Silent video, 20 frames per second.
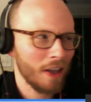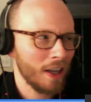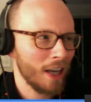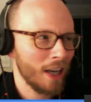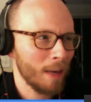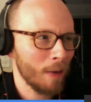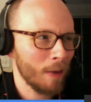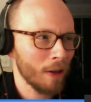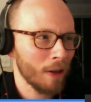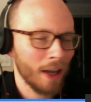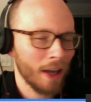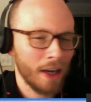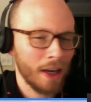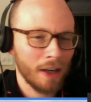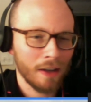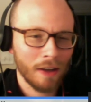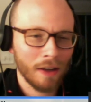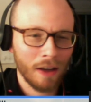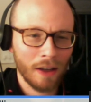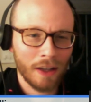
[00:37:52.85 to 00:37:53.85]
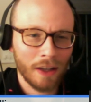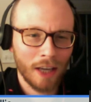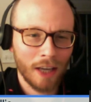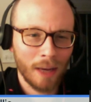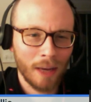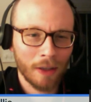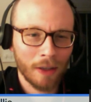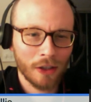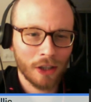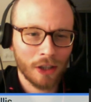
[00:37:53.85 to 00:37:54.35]
he came on late in the
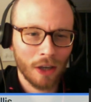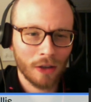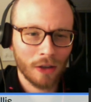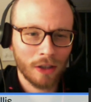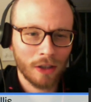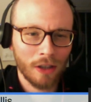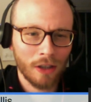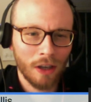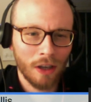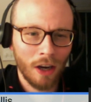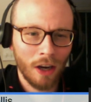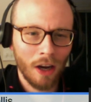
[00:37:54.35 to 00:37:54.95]
game against Chelsea.